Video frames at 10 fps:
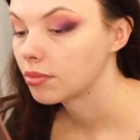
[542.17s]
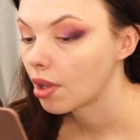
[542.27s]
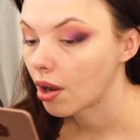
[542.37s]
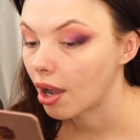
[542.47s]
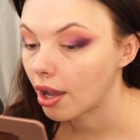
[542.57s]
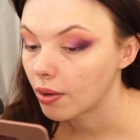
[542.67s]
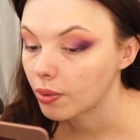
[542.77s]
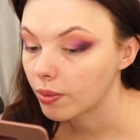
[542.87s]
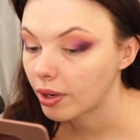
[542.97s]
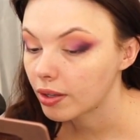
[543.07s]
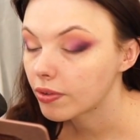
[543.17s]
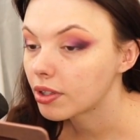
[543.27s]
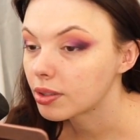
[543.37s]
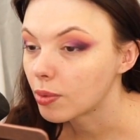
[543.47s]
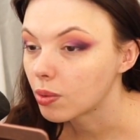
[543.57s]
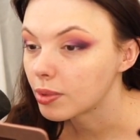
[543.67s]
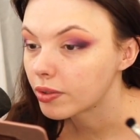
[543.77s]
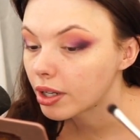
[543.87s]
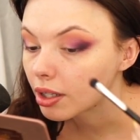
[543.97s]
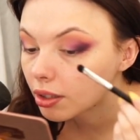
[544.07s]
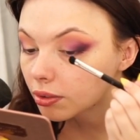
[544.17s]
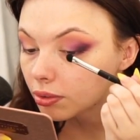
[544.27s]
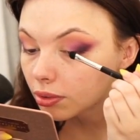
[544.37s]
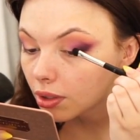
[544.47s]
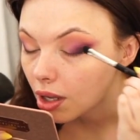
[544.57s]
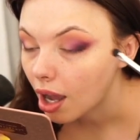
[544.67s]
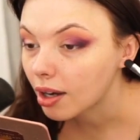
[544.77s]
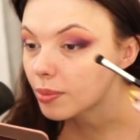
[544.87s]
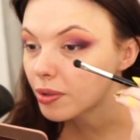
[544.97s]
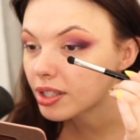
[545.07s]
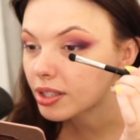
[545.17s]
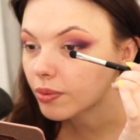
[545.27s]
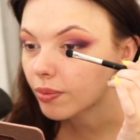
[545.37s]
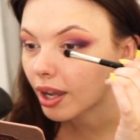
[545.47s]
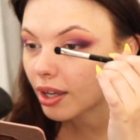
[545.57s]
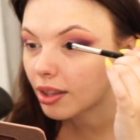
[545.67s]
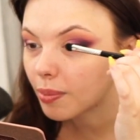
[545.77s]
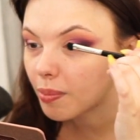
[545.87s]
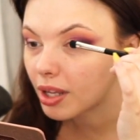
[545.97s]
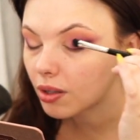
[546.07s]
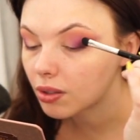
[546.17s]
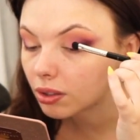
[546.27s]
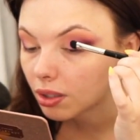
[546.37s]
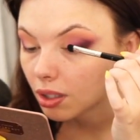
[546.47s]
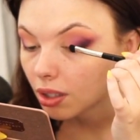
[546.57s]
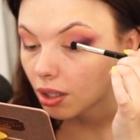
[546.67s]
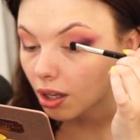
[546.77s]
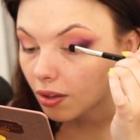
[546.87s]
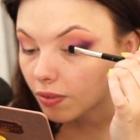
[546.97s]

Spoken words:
All right, are we ready for this moment right now? I'm gonna place it right in the middle of